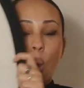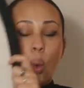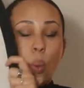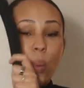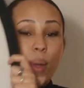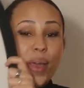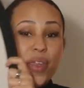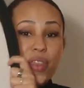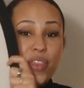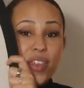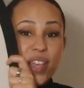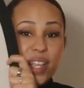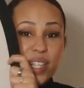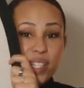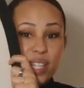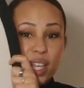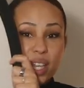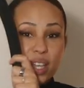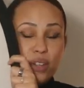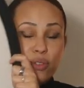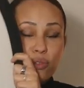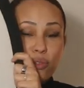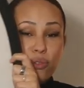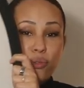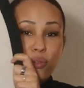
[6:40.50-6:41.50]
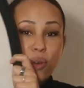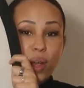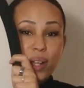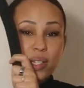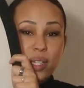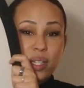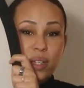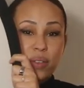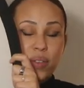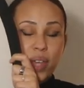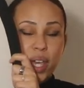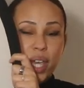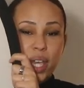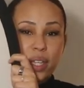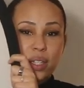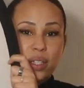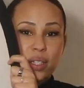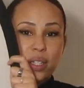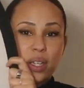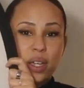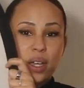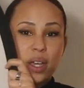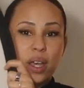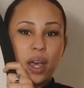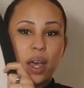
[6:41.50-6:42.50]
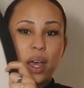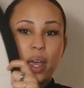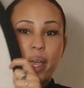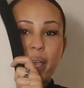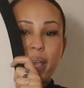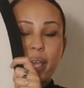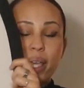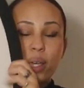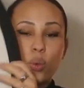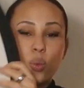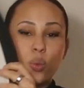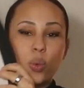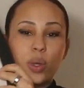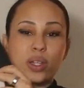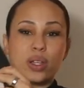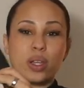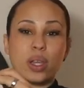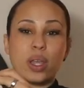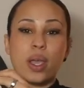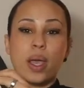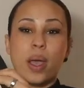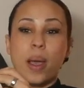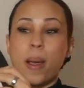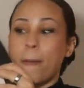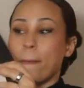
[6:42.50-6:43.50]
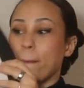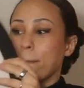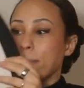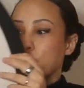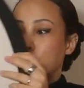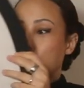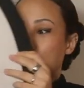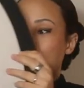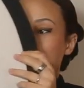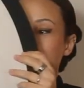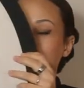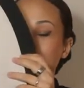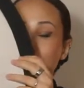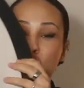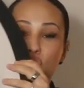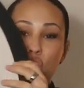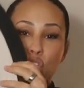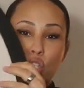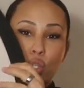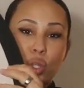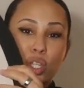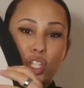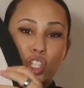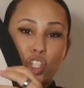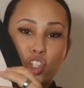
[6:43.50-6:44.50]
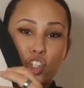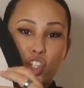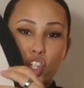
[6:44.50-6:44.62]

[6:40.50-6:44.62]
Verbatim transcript: with this in front of it, it will turn it into this